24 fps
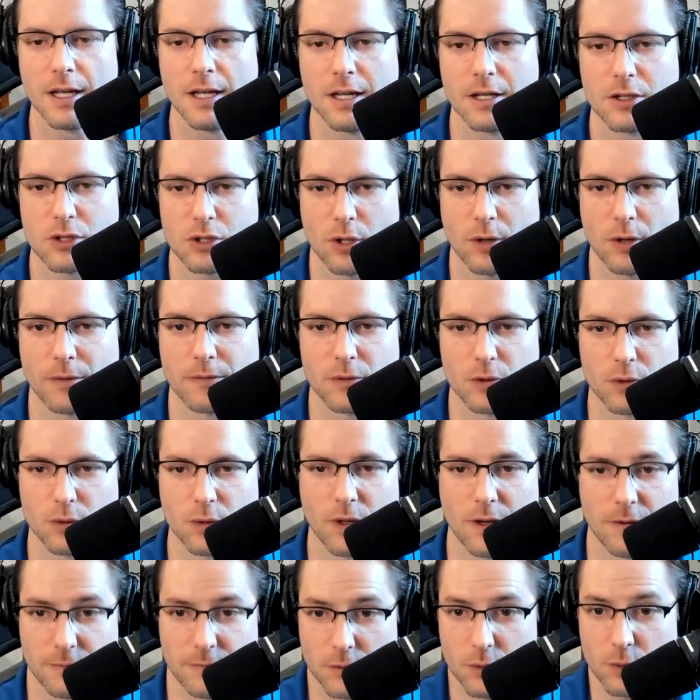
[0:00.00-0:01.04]
So
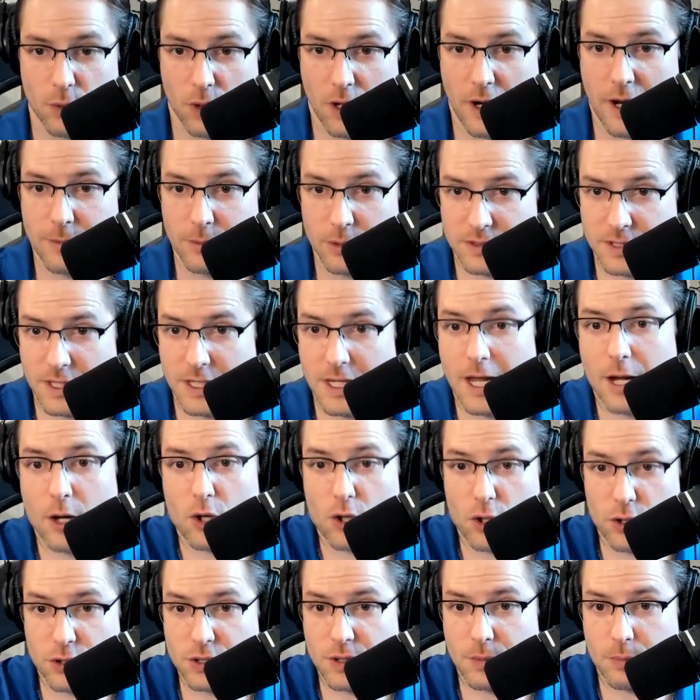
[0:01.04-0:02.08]
if you were able to get
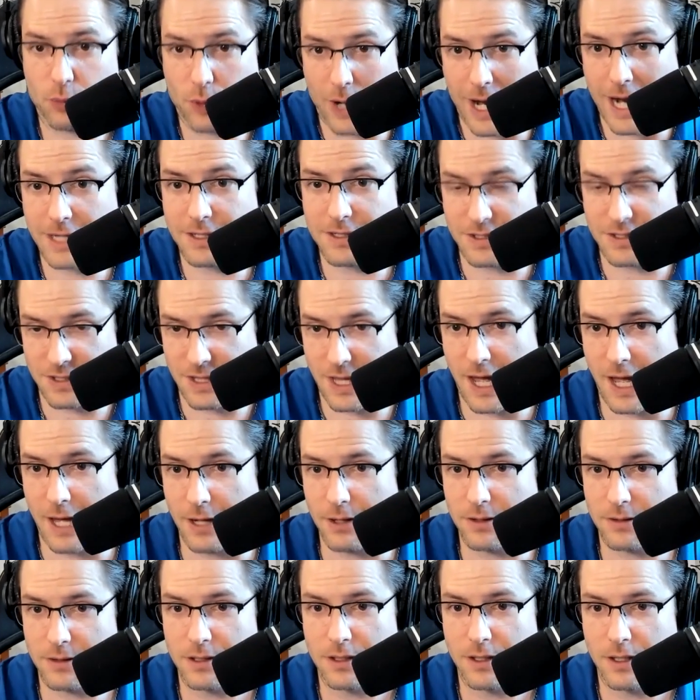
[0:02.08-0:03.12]
her to practice
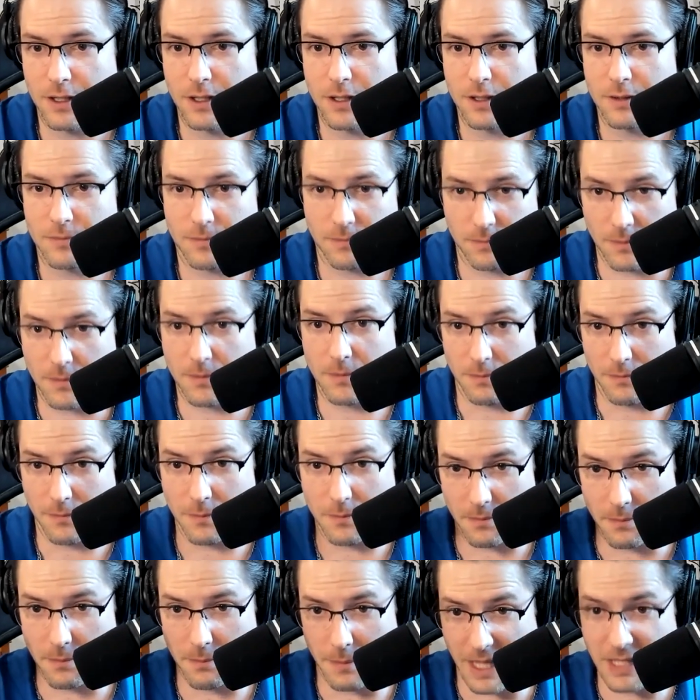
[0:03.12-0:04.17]
that
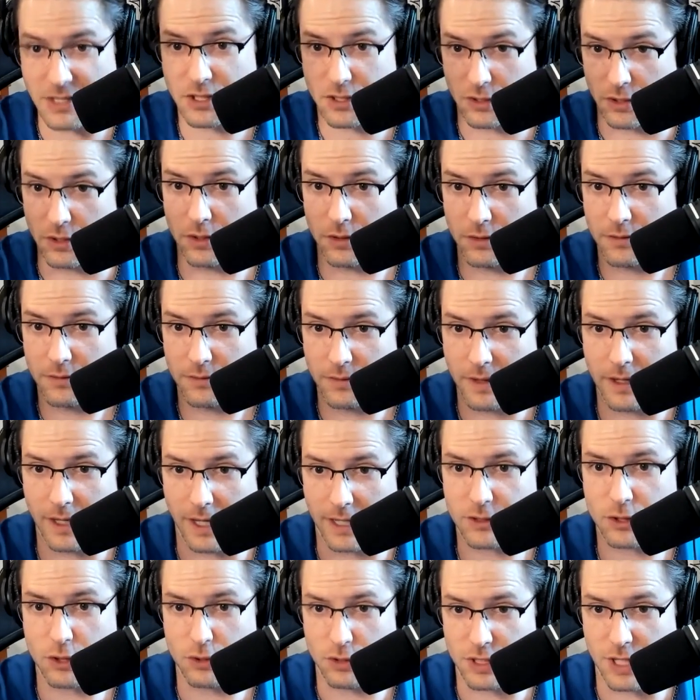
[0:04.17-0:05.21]
mental
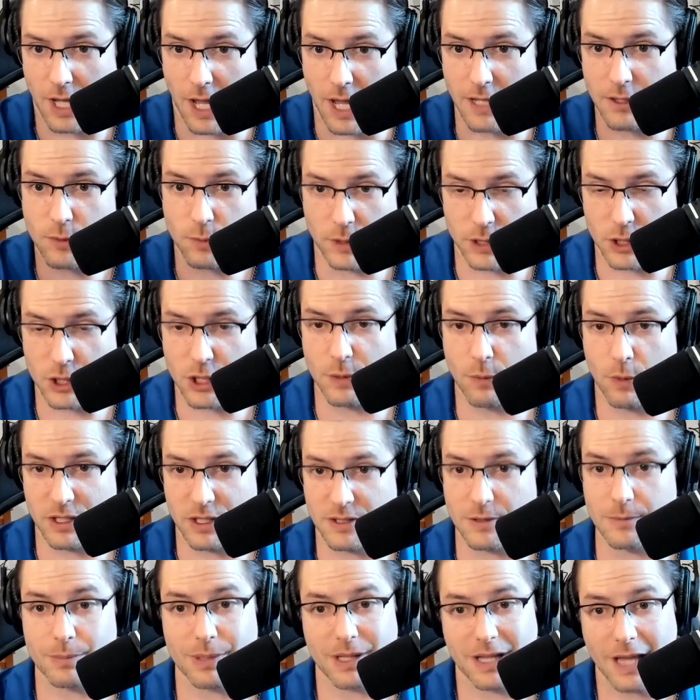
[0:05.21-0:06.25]
exercise when she
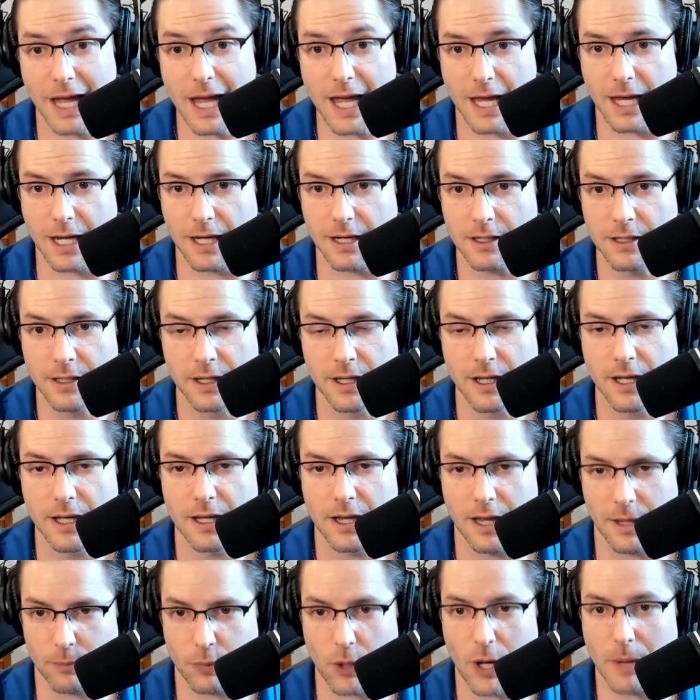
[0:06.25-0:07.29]
wasn't playing,
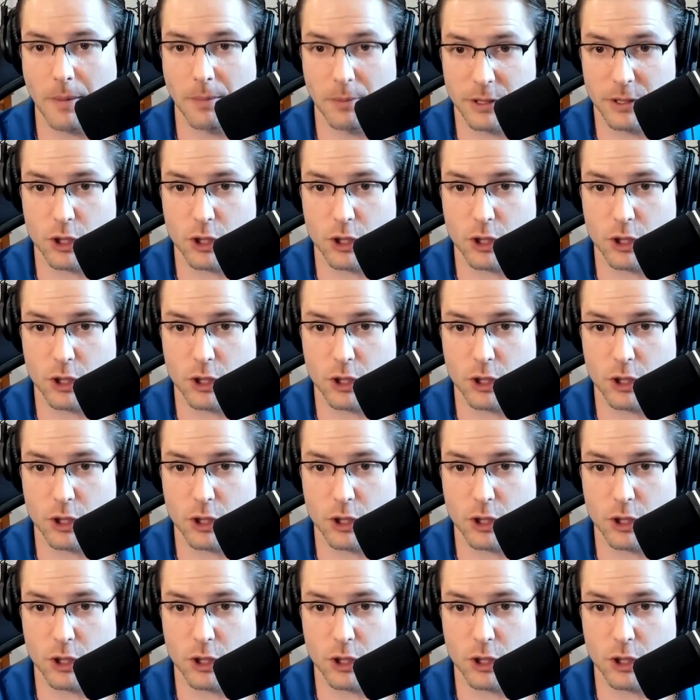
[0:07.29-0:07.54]
that probably